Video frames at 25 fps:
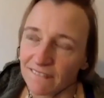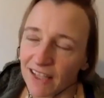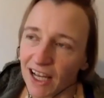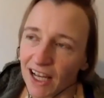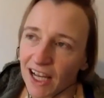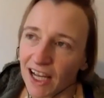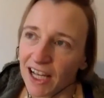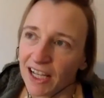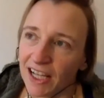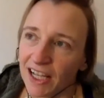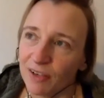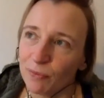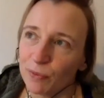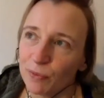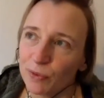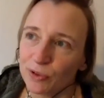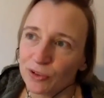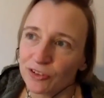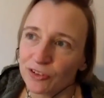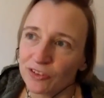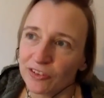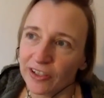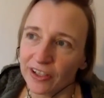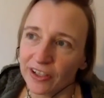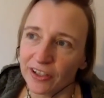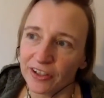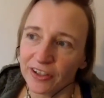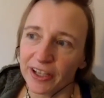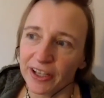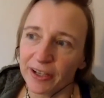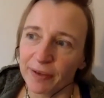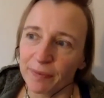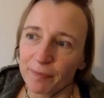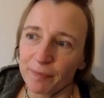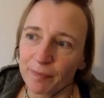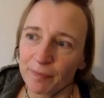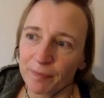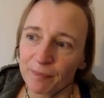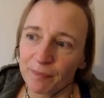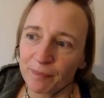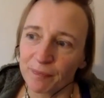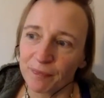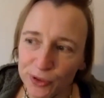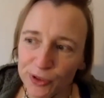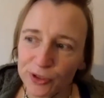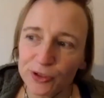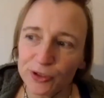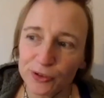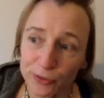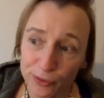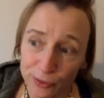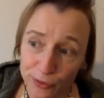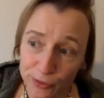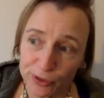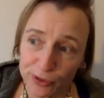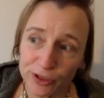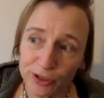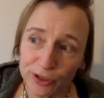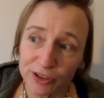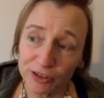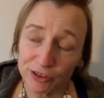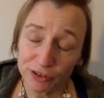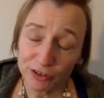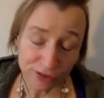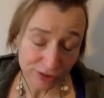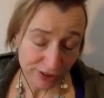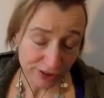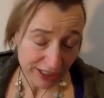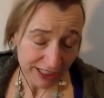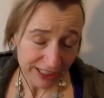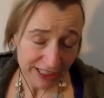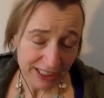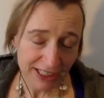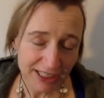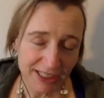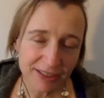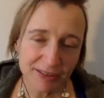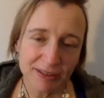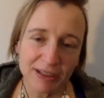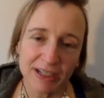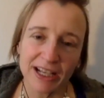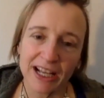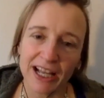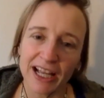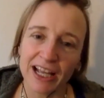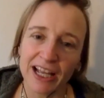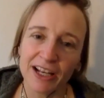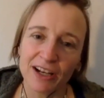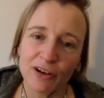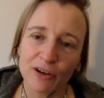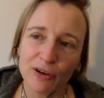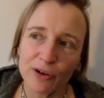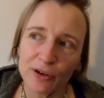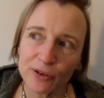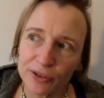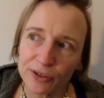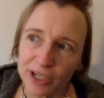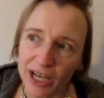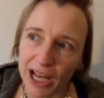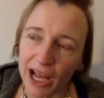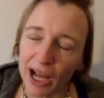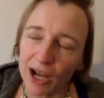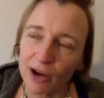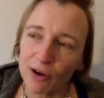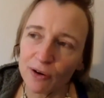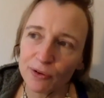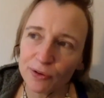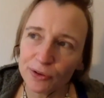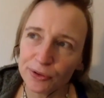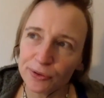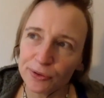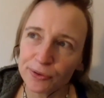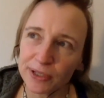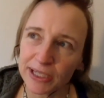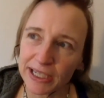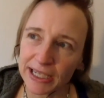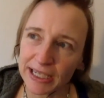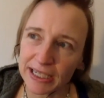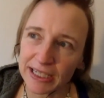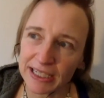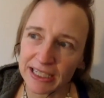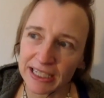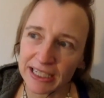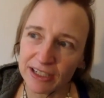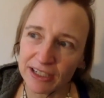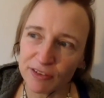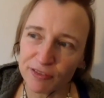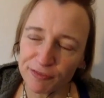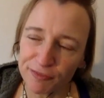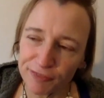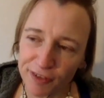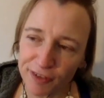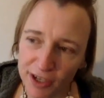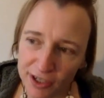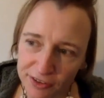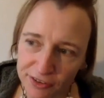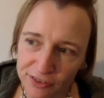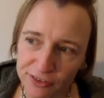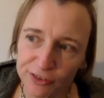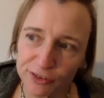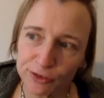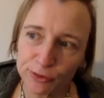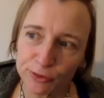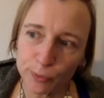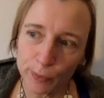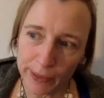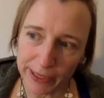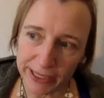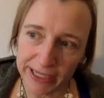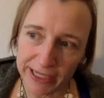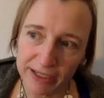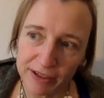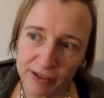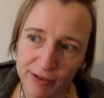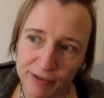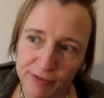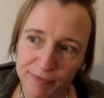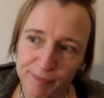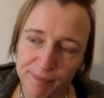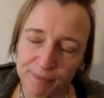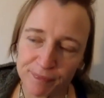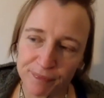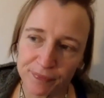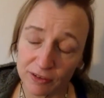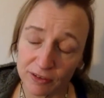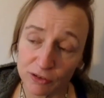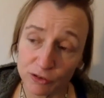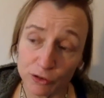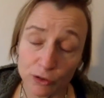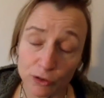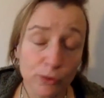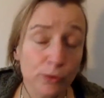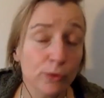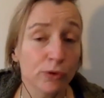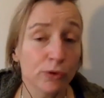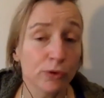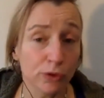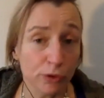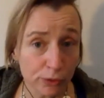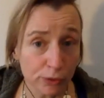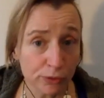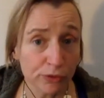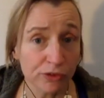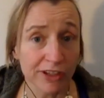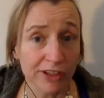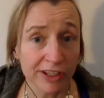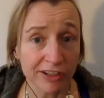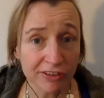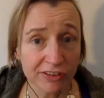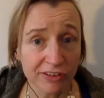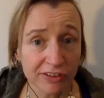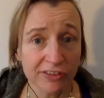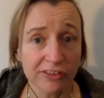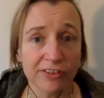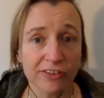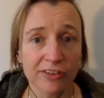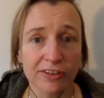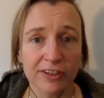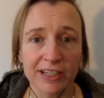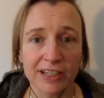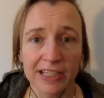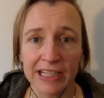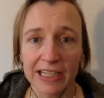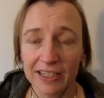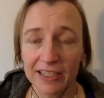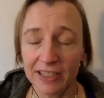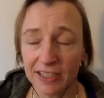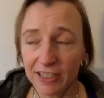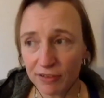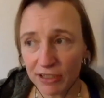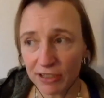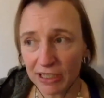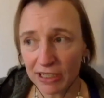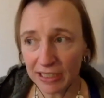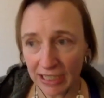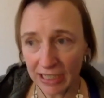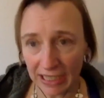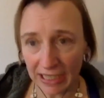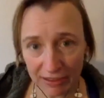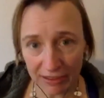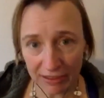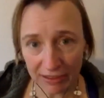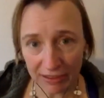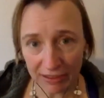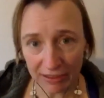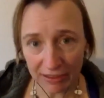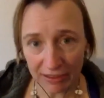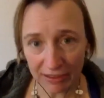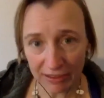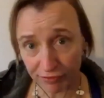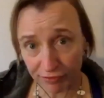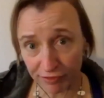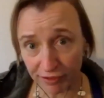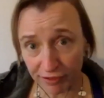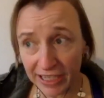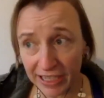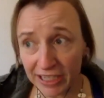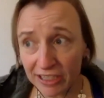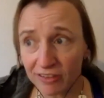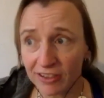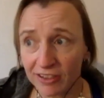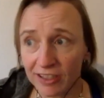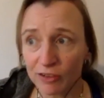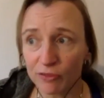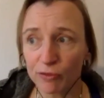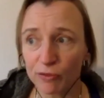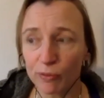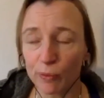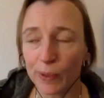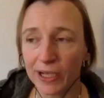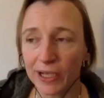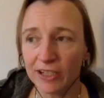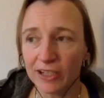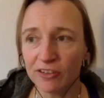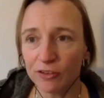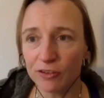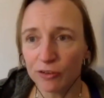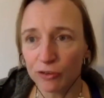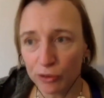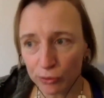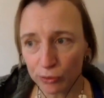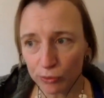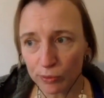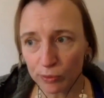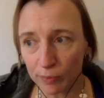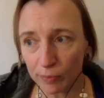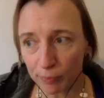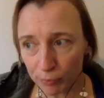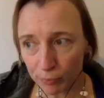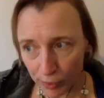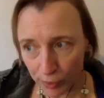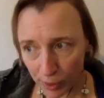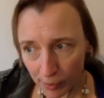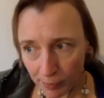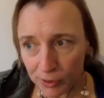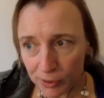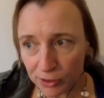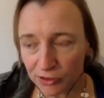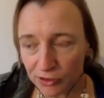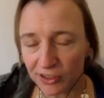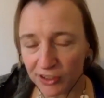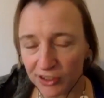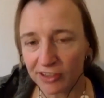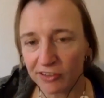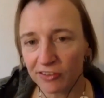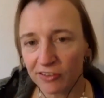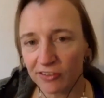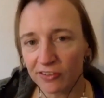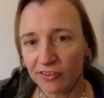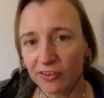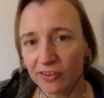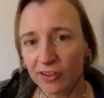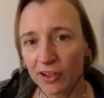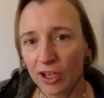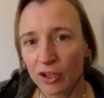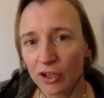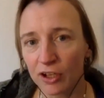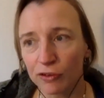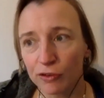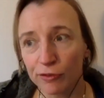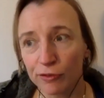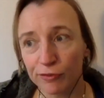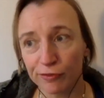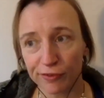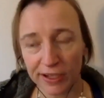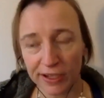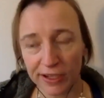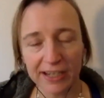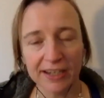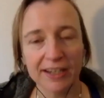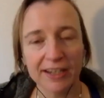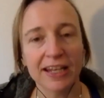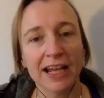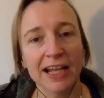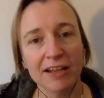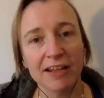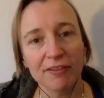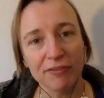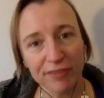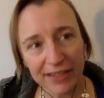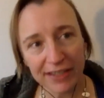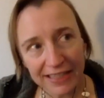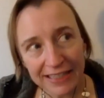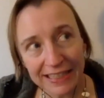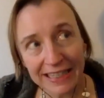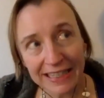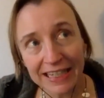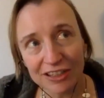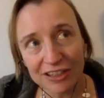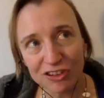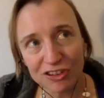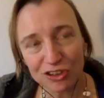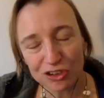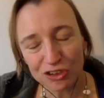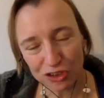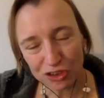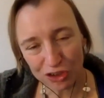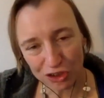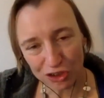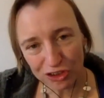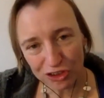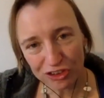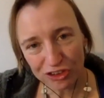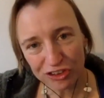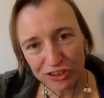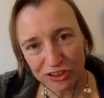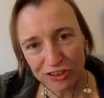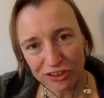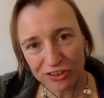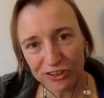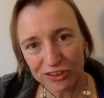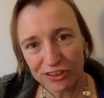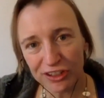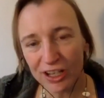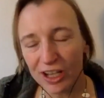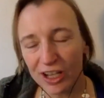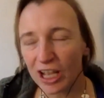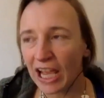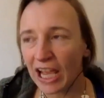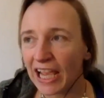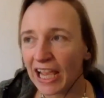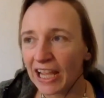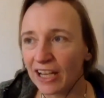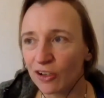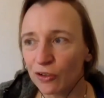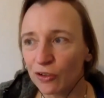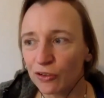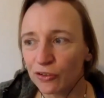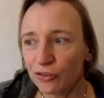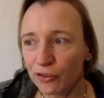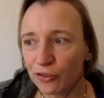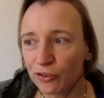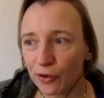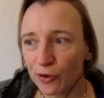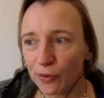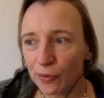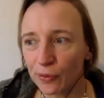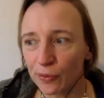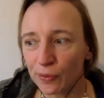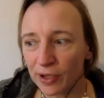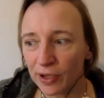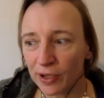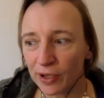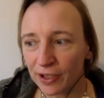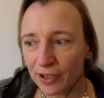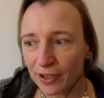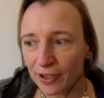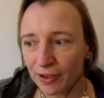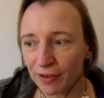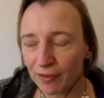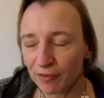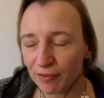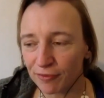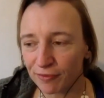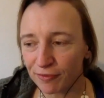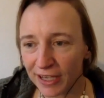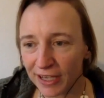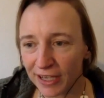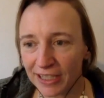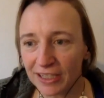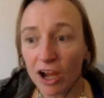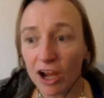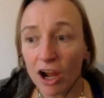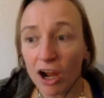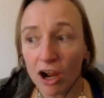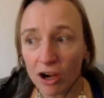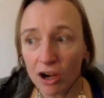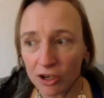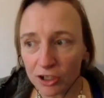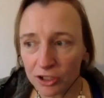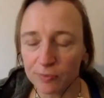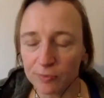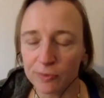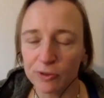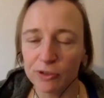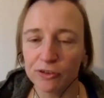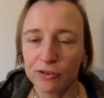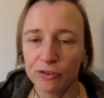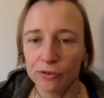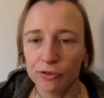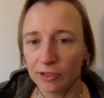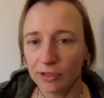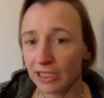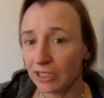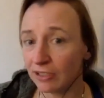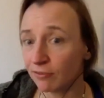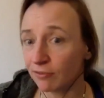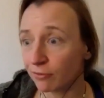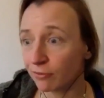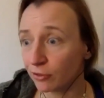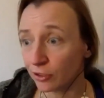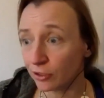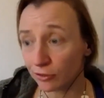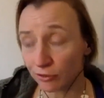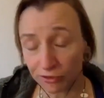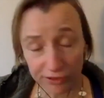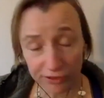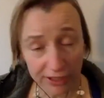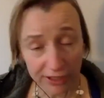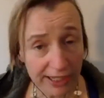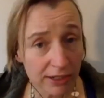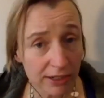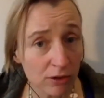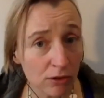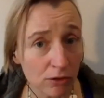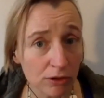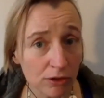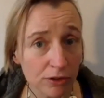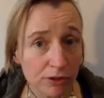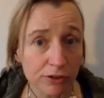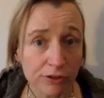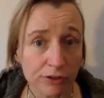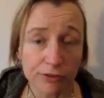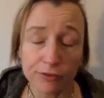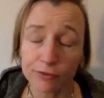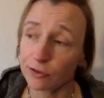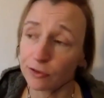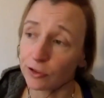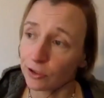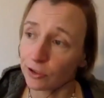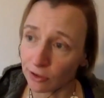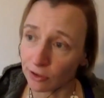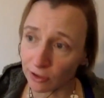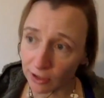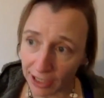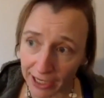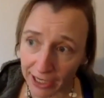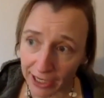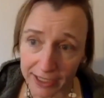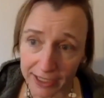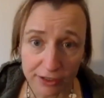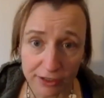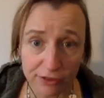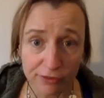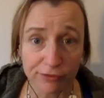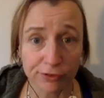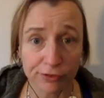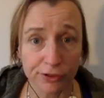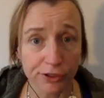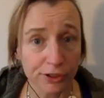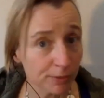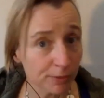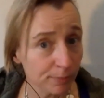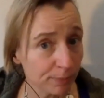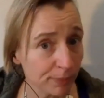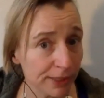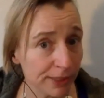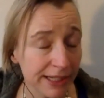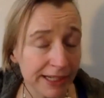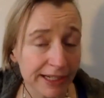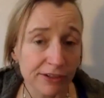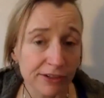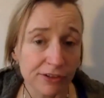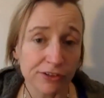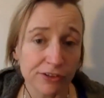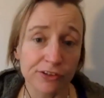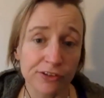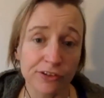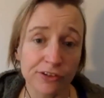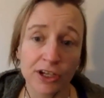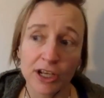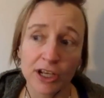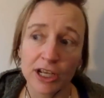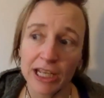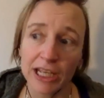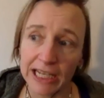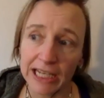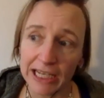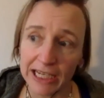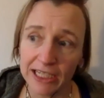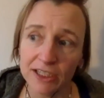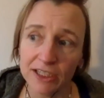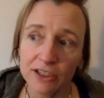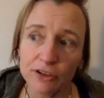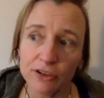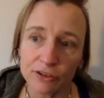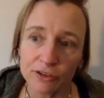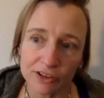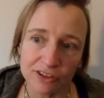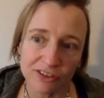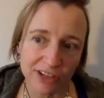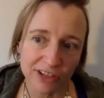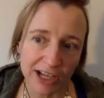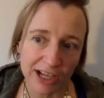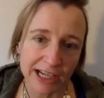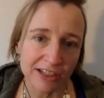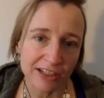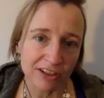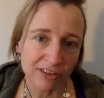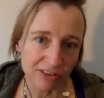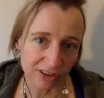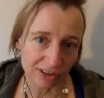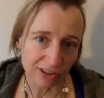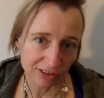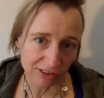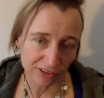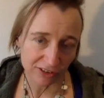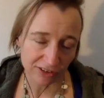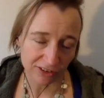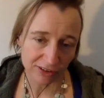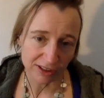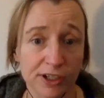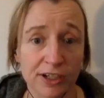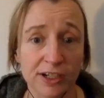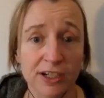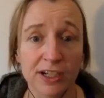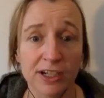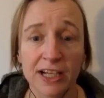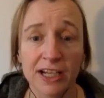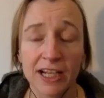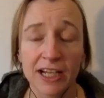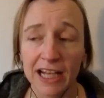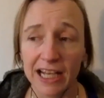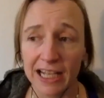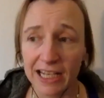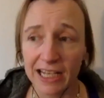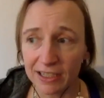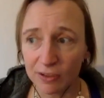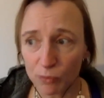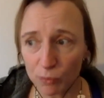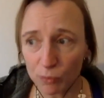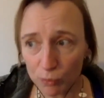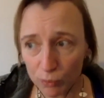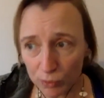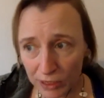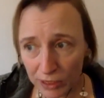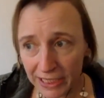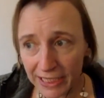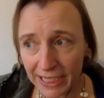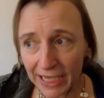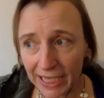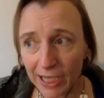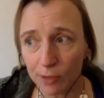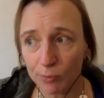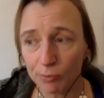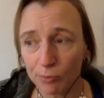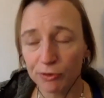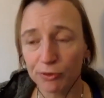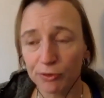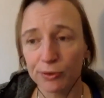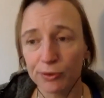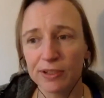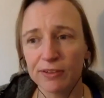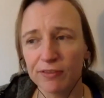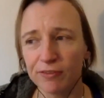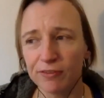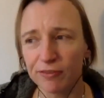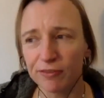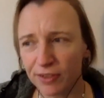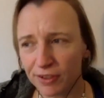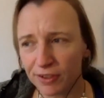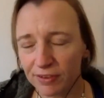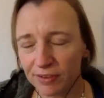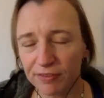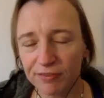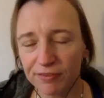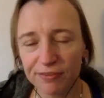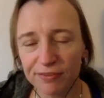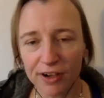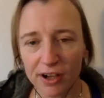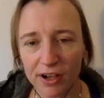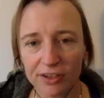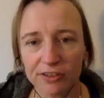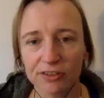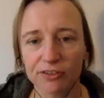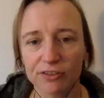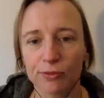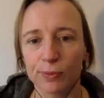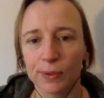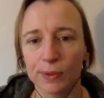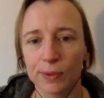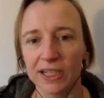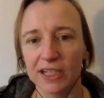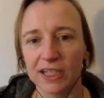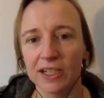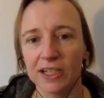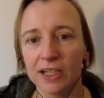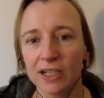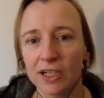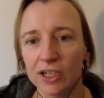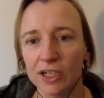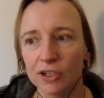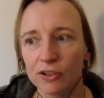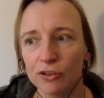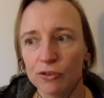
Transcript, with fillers: I would tell them do the training and learn how you can, in the fastest way, do, do tests in, in, in a variety of ways, do proper tests to validate, validate your choices and also uh, find the arguments you need for your stakeholders, for your client, for your players in your design decision. And it really helps you in a very fast way